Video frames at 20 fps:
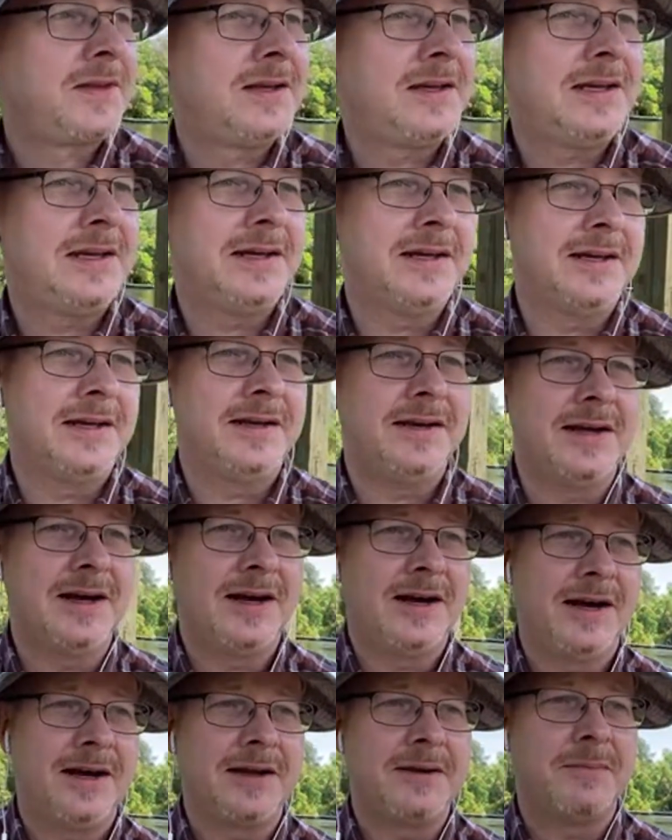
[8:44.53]
in
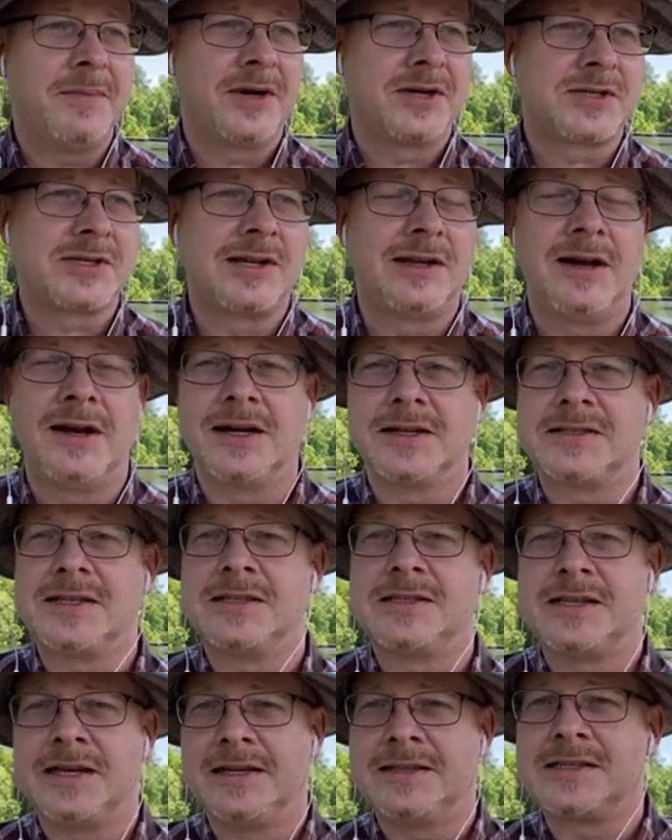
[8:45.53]
martial arts.
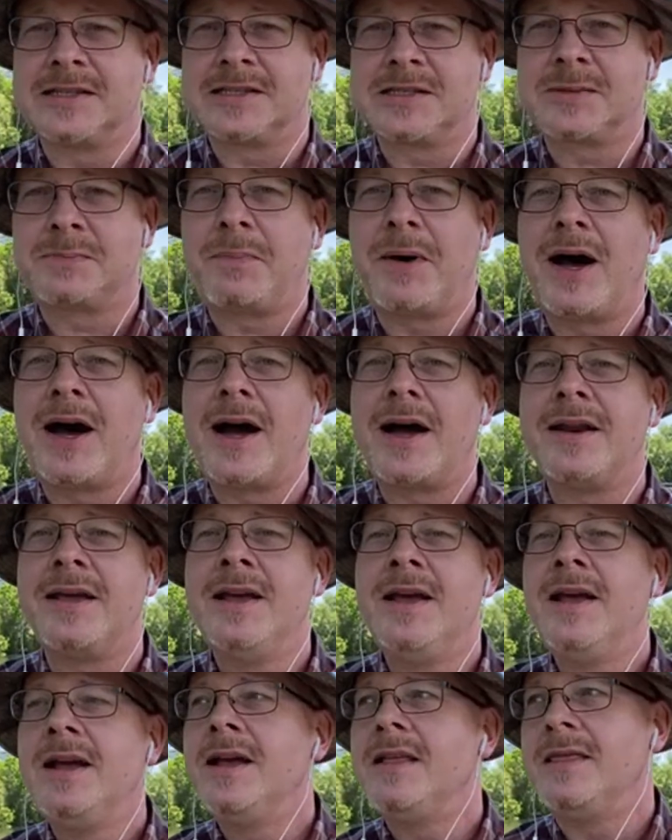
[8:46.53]
It's a spot
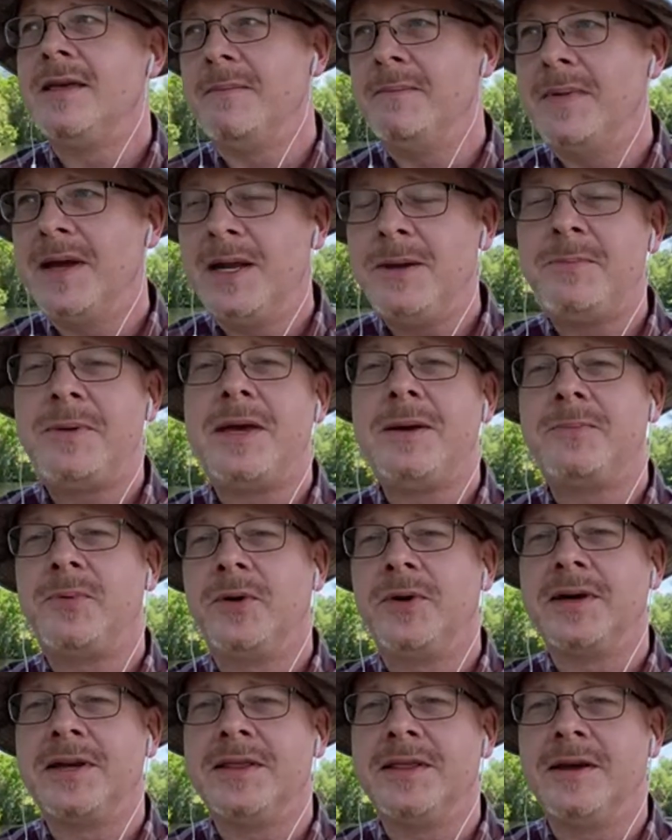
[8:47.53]
that many
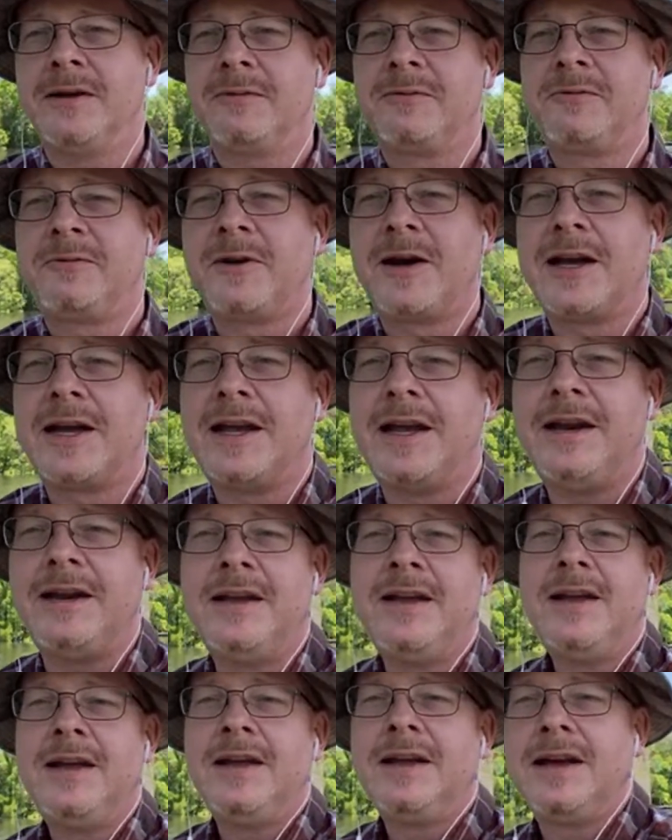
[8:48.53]
people in their fight
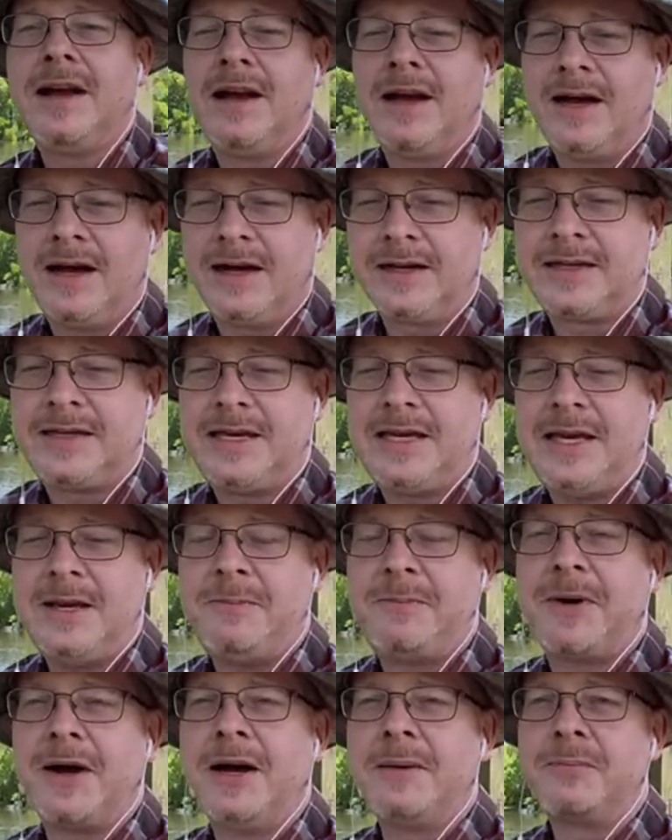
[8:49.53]

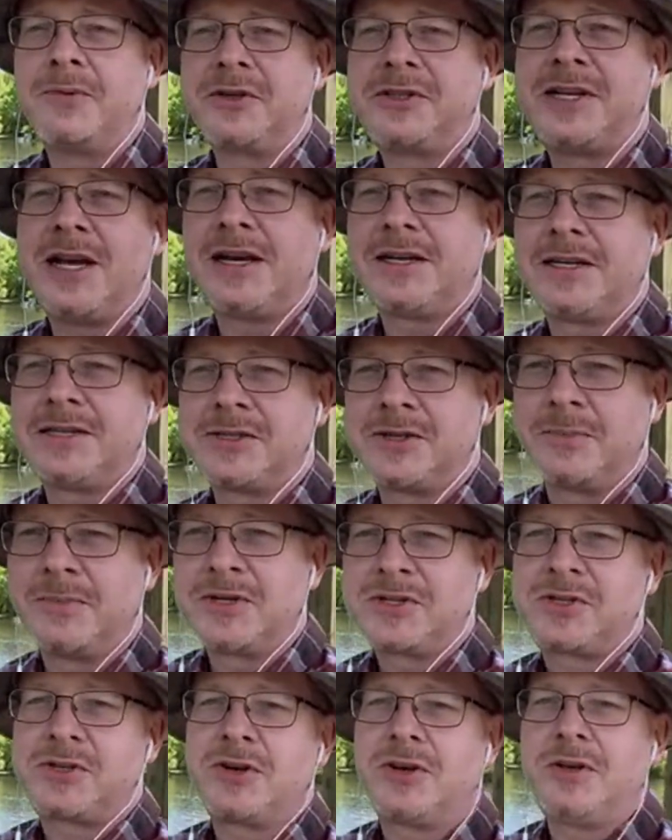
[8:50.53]
keep unprotected. So I'm
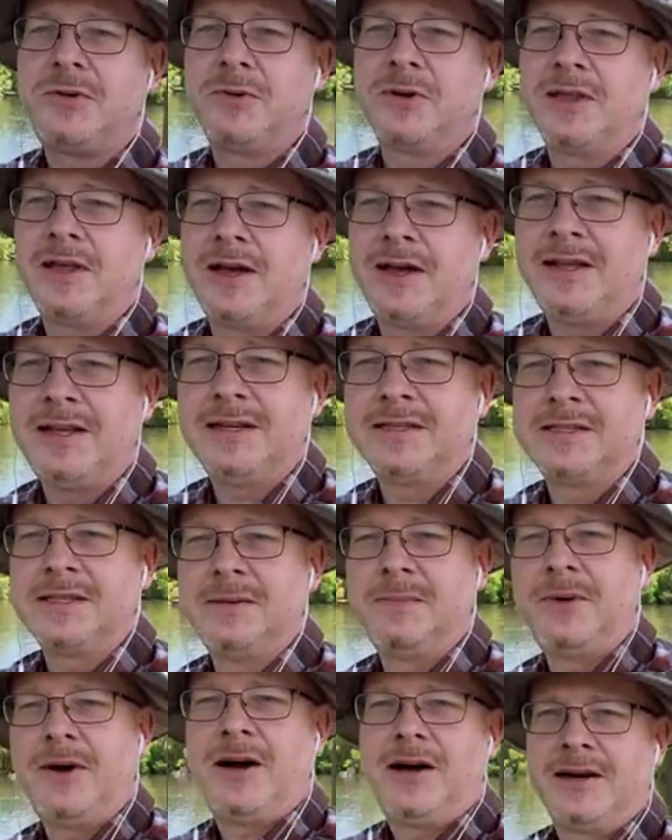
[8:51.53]
going to show you where that is in
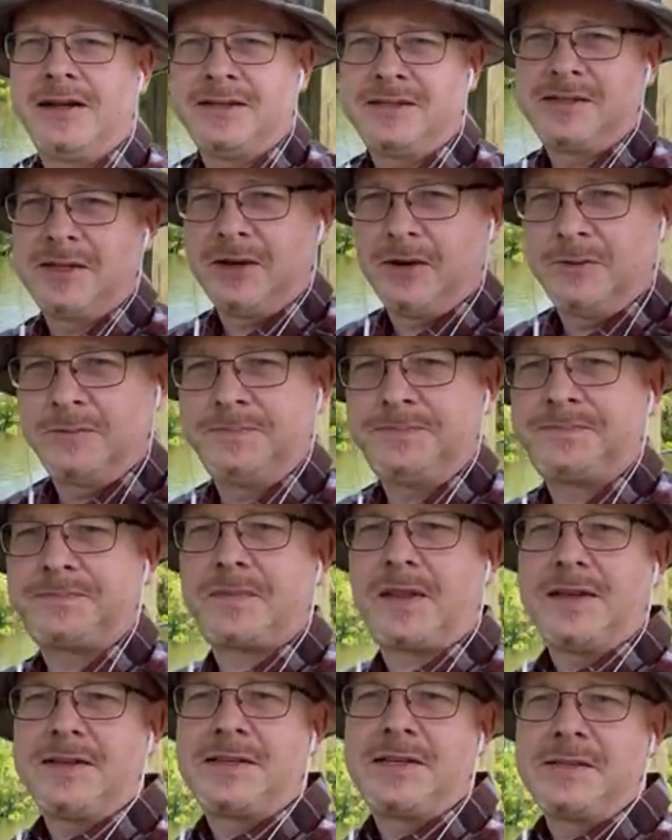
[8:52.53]
the body. So
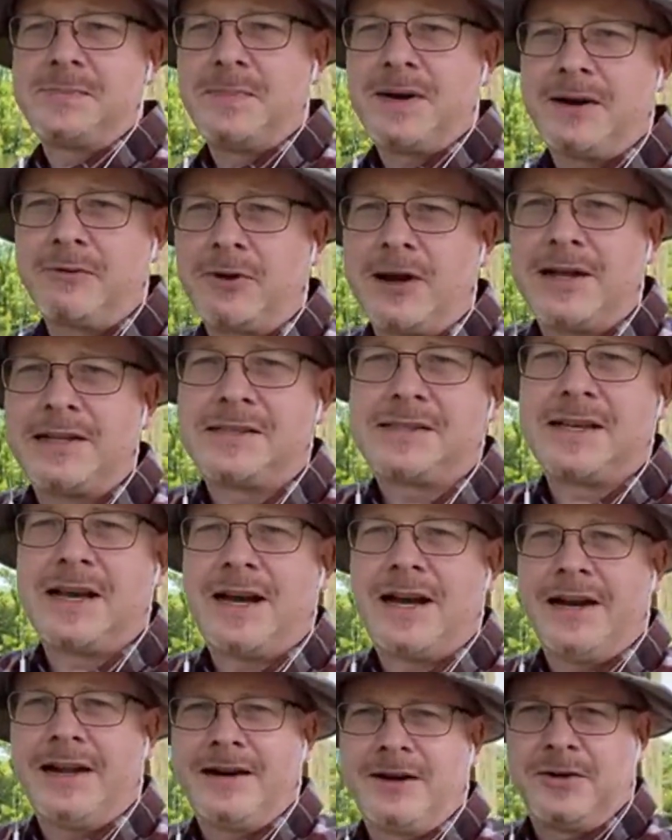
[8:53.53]
this is my right
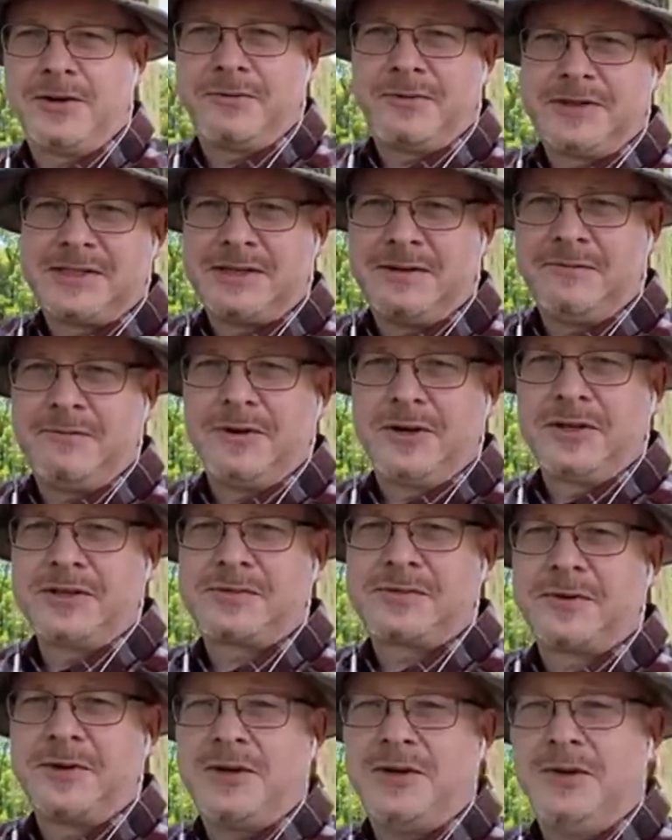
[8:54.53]
side. I don't know if it's inverse
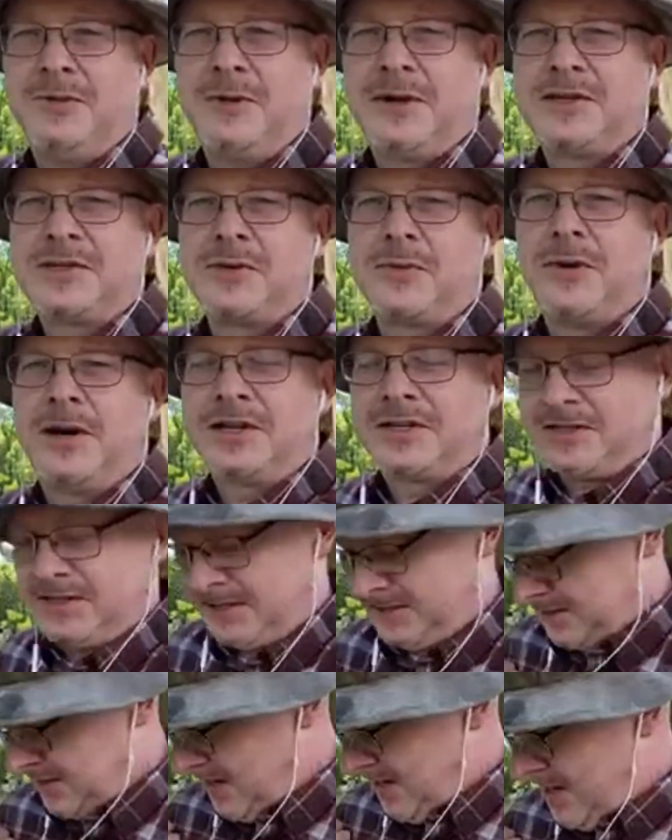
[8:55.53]
for you as you're watching
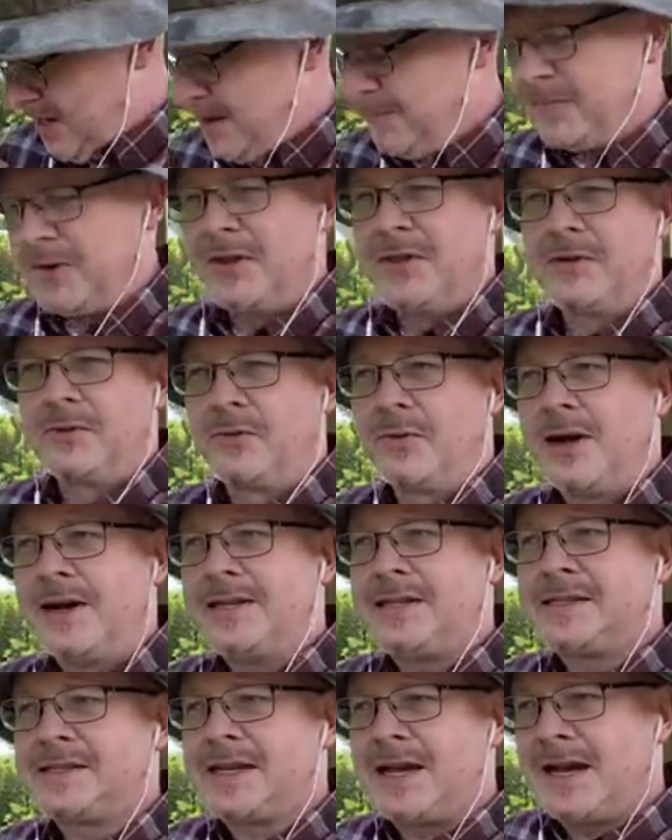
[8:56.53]
this, but on the
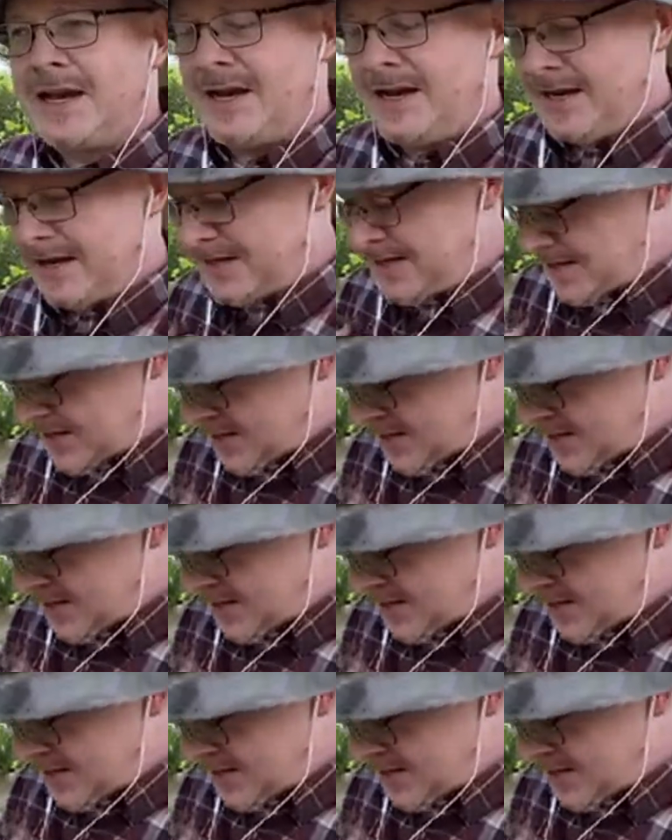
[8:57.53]
right side,